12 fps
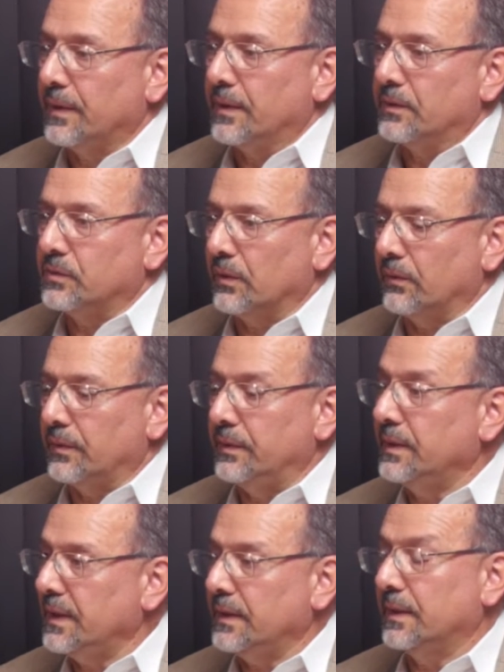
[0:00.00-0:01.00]
So the
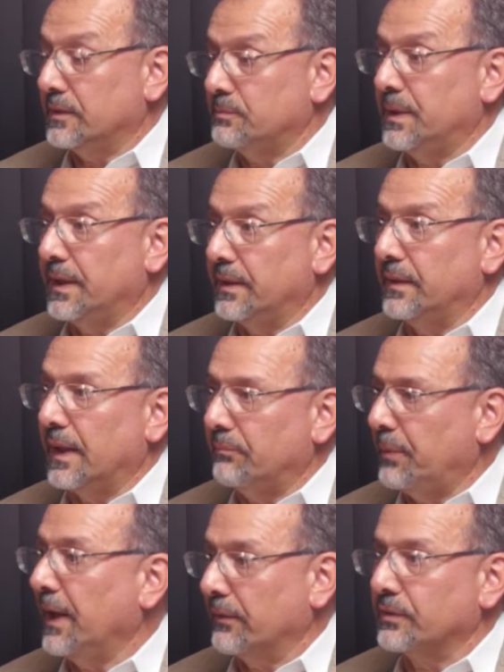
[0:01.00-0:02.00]
need has been that
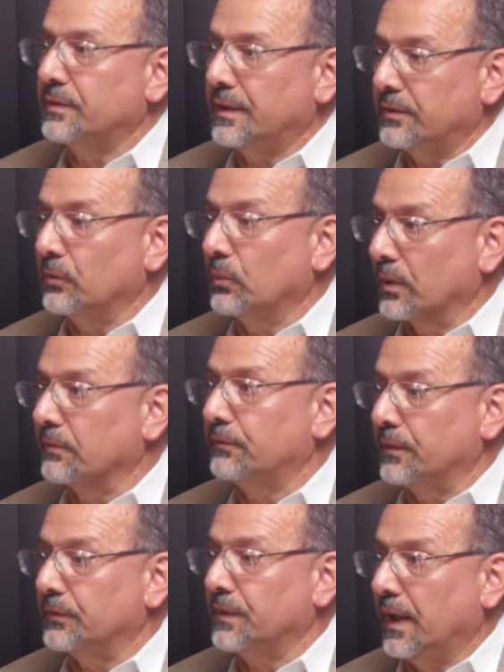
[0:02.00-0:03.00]
parents need to work
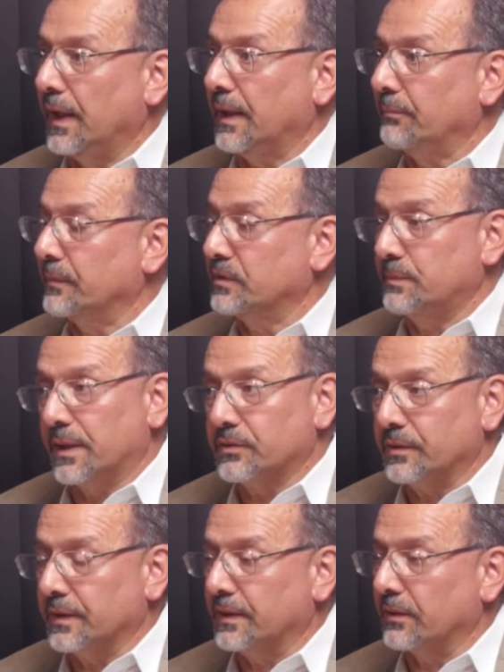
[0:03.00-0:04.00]
full-time,
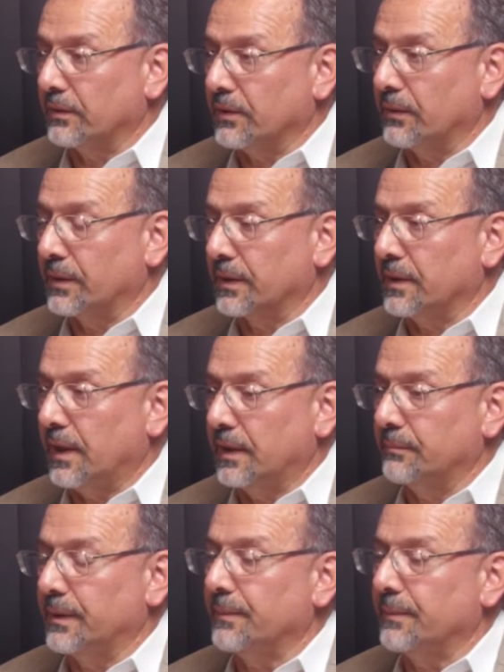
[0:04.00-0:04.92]
especially in our current economy.